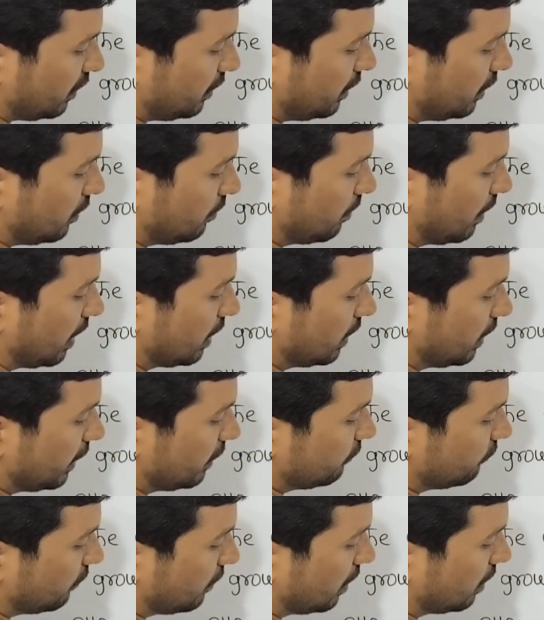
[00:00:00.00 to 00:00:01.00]
In bond
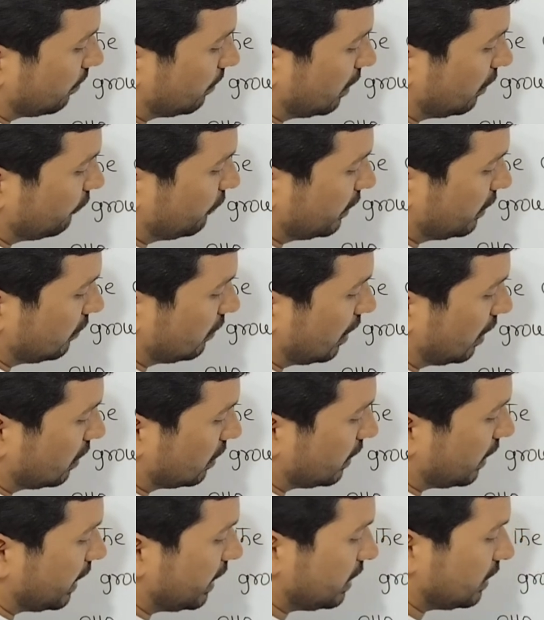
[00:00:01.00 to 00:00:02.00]
line formula, we do not
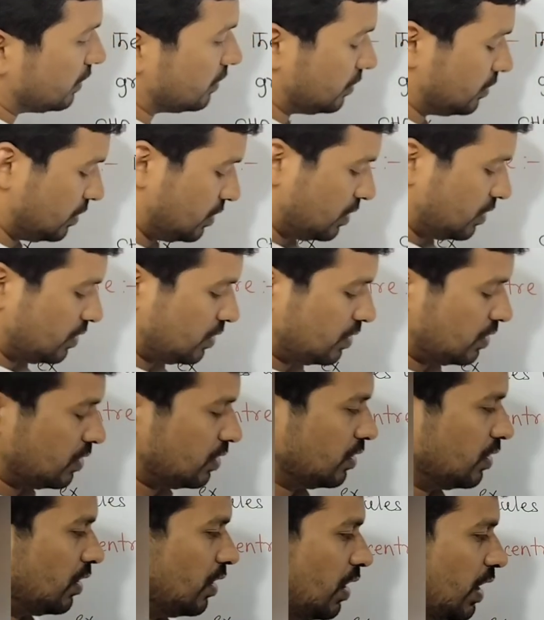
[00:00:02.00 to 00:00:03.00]
write
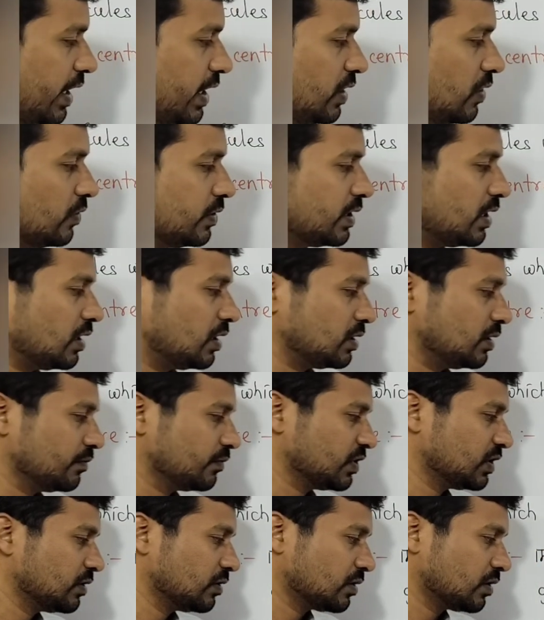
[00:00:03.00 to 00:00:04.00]
hydrogen
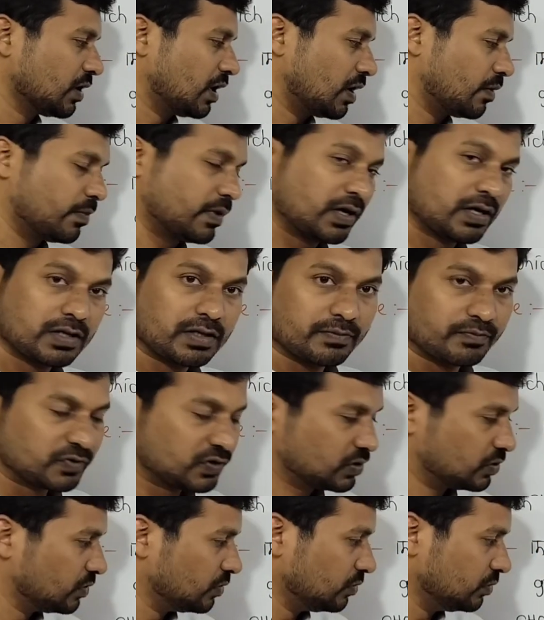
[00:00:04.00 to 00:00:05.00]
atoms, carbon atoms.
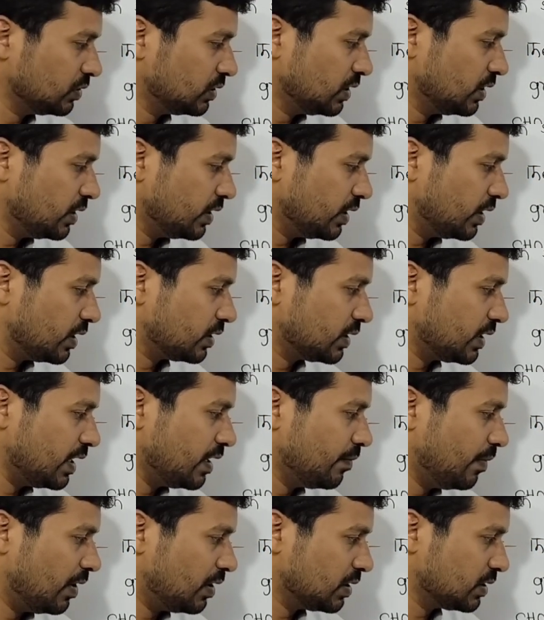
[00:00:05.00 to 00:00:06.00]
So here 3
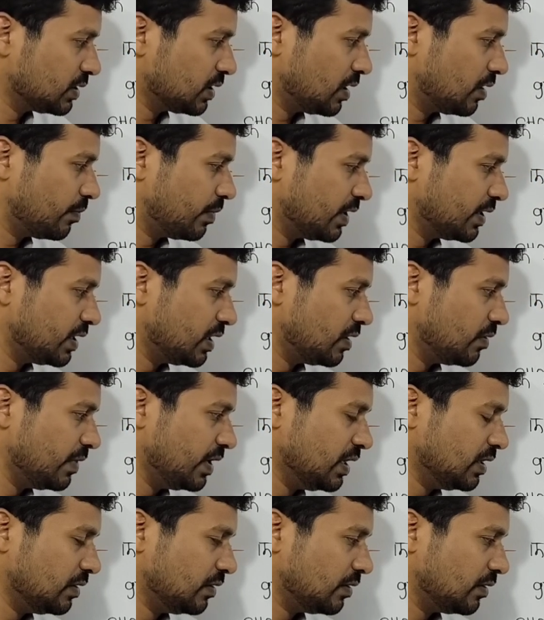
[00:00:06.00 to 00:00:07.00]
bonds are present,
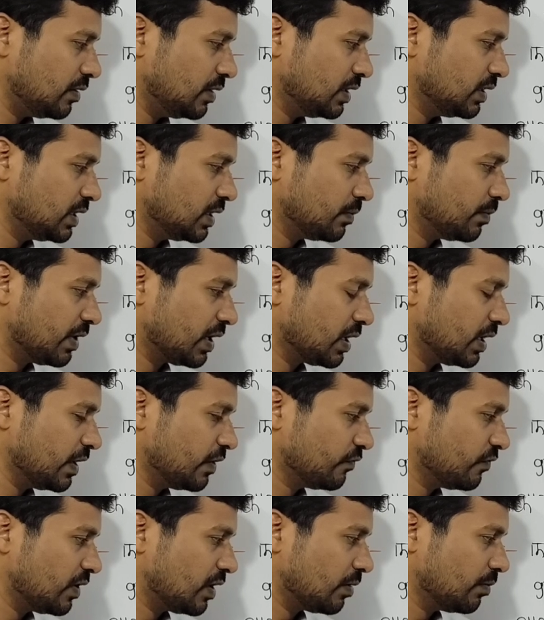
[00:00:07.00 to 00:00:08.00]
means in this bond
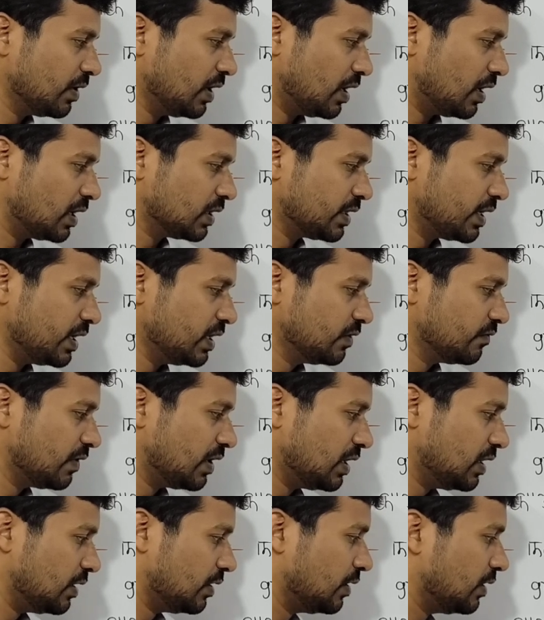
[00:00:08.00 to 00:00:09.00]
line formula, other is
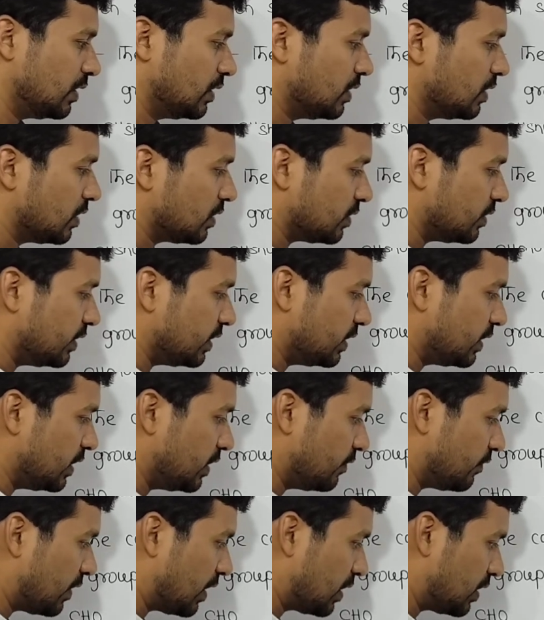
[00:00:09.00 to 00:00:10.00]
what? This
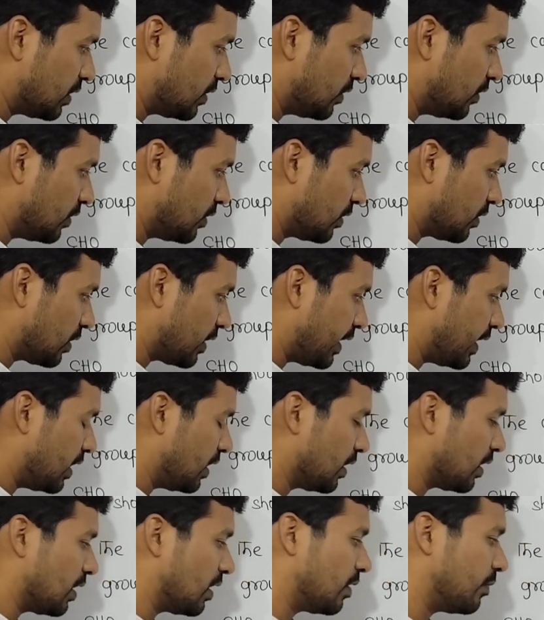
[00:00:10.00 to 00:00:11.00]
is what?
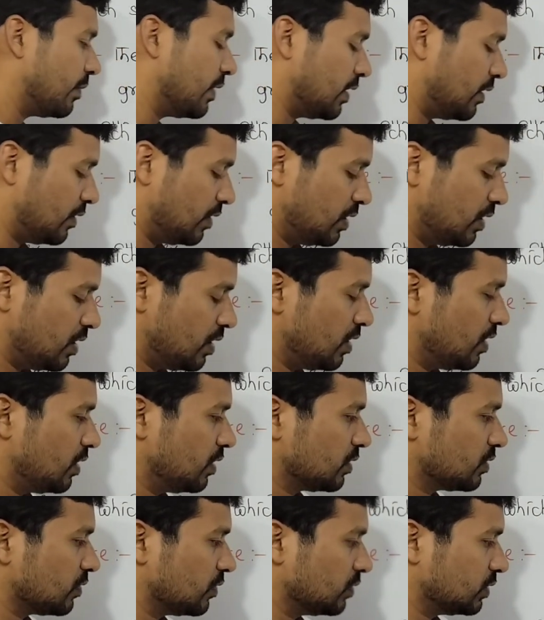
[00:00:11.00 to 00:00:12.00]
Chiral carbon.
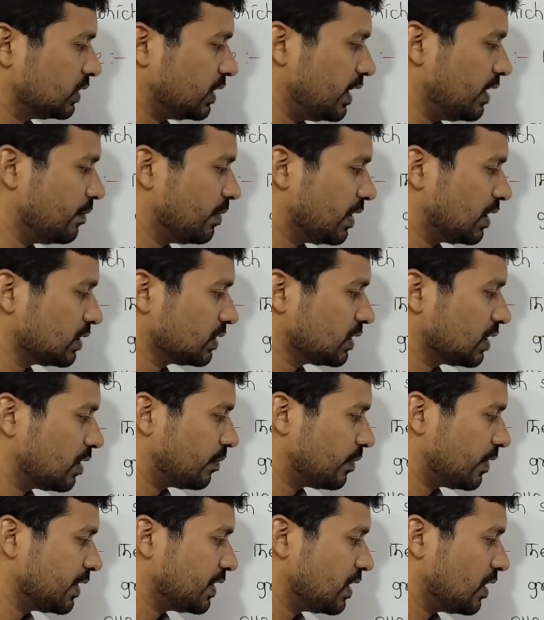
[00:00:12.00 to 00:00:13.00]
So 3 bonds
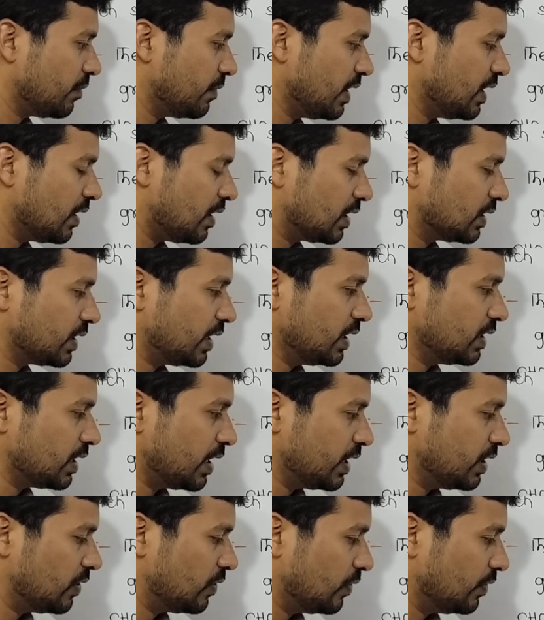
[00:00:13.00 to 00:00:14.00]
present mean other is
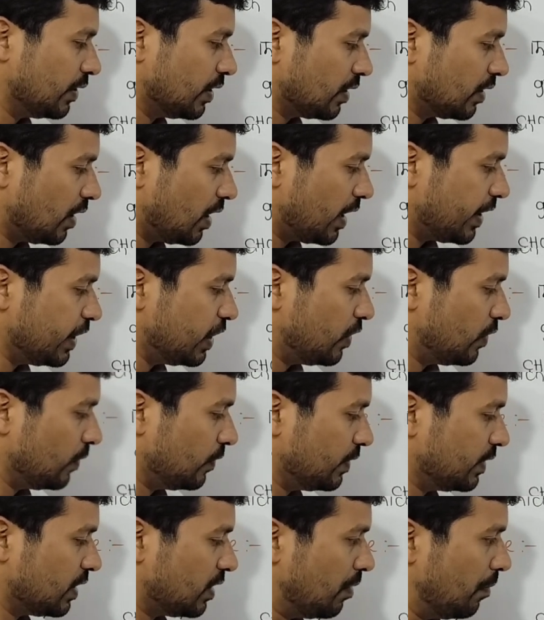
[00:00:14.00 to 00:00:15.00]
hydrogen,
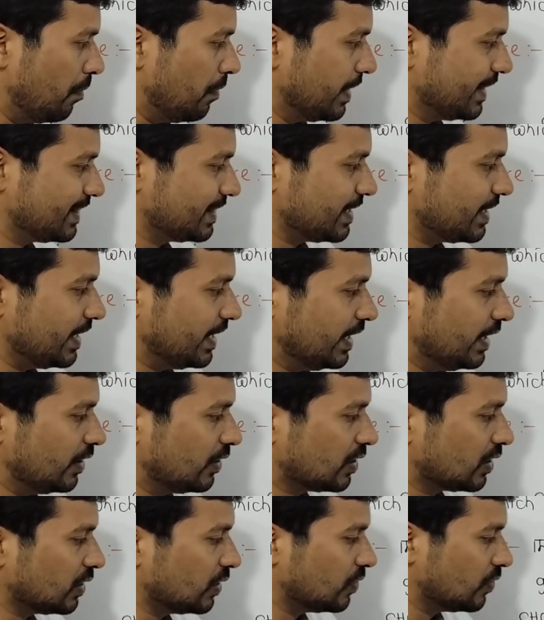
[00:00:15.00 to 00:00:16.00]
methyl,
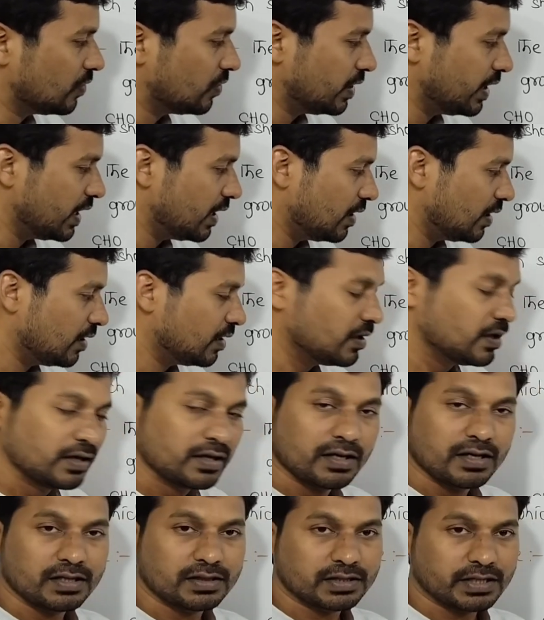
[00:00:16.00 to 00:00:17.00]
chlorine,
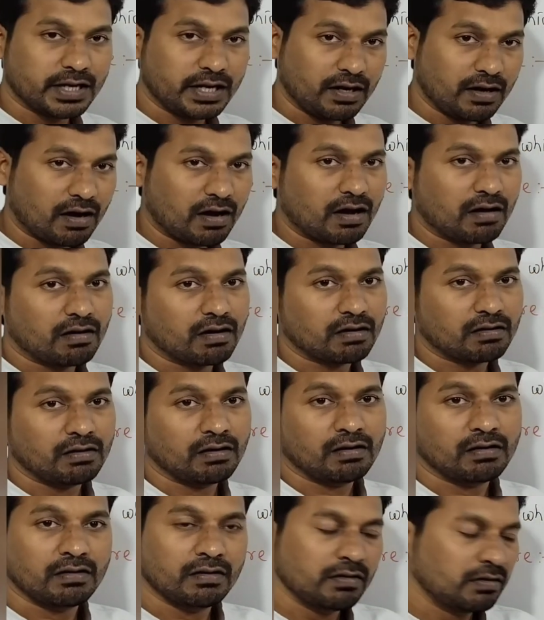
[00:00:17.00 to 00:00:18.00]
ethyl,
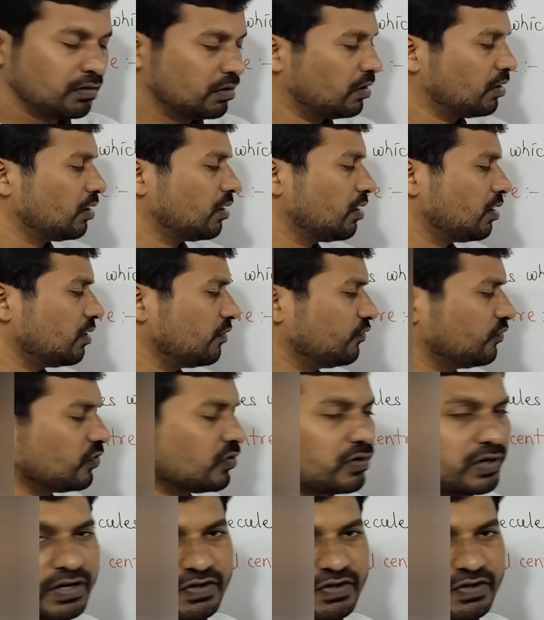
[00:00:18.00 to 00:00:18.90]
or 4